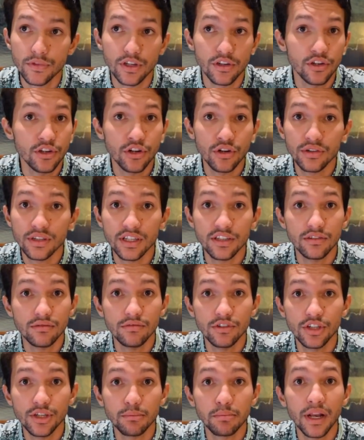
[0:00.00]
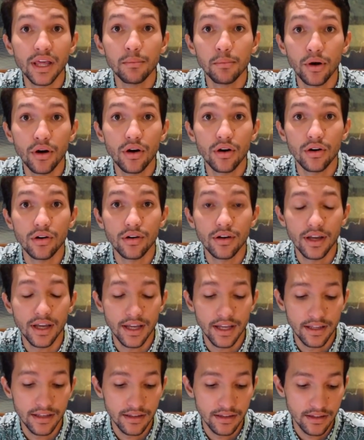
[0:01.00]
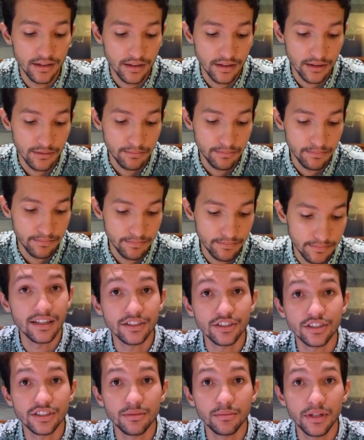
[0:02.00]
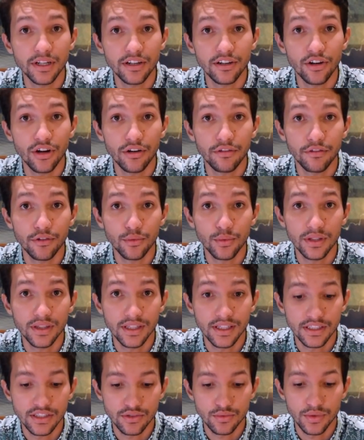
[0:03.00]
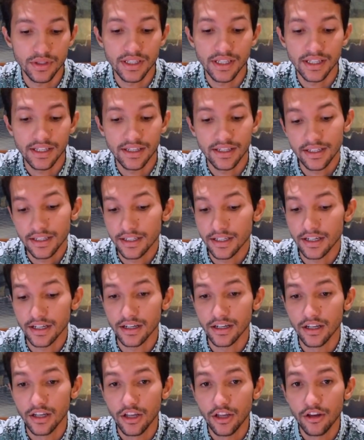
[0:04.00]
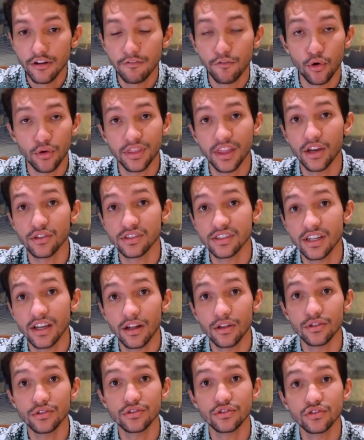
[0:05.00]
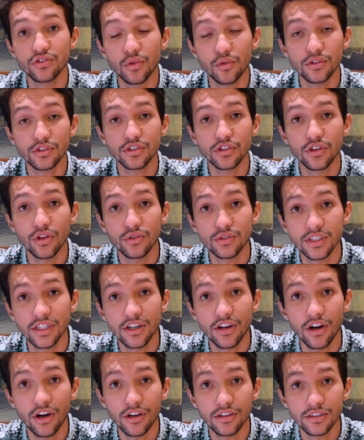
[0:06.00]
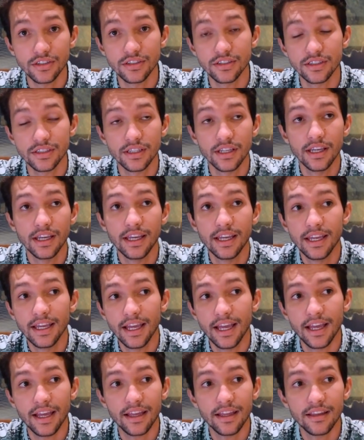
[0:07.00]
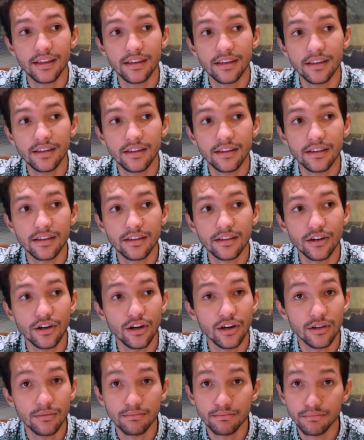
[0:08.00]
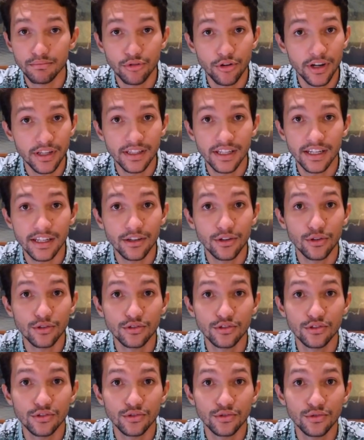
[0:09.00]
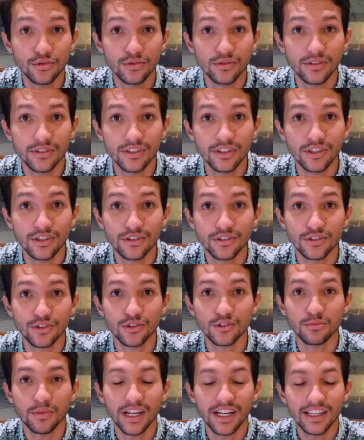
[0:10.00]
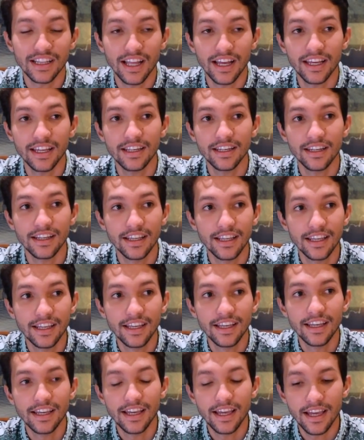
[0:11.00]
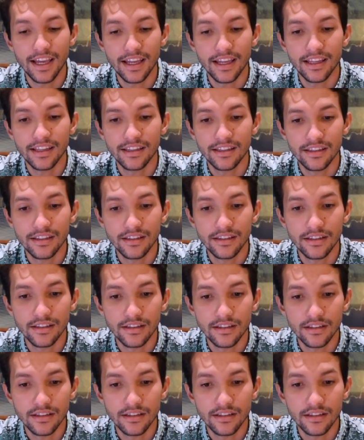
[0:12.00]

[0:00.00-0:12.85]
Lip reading: then you can play ball. And I just submitted an offer with this. We needed $4,000 towards closing costs, and I'm praying that it goes through, so is my client. And